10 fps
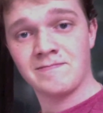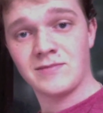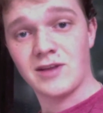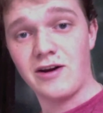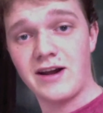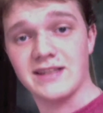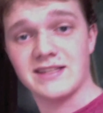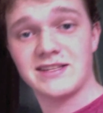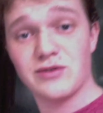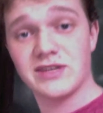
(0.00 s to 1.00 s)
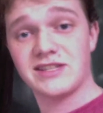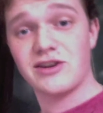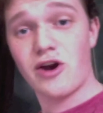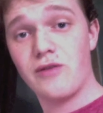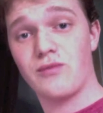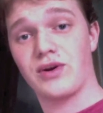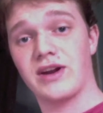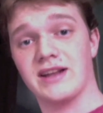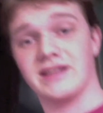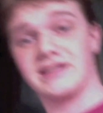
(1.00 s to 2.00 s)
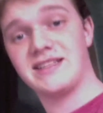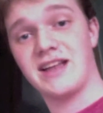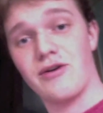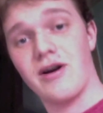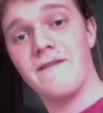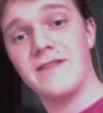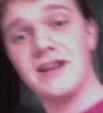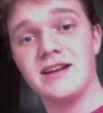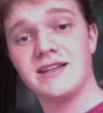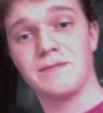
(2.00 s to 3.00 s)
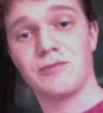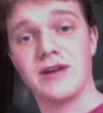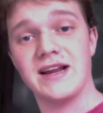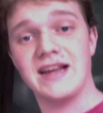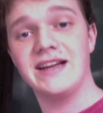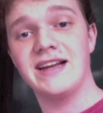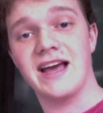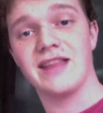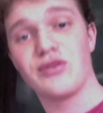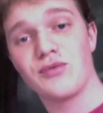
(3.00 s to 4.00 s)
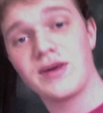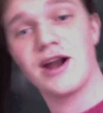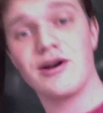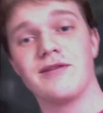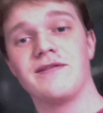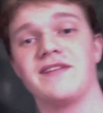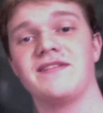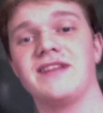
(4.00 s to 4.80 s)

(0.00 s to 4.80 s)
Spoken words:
Alright, so to start, we're going to set our oven to preheat at 350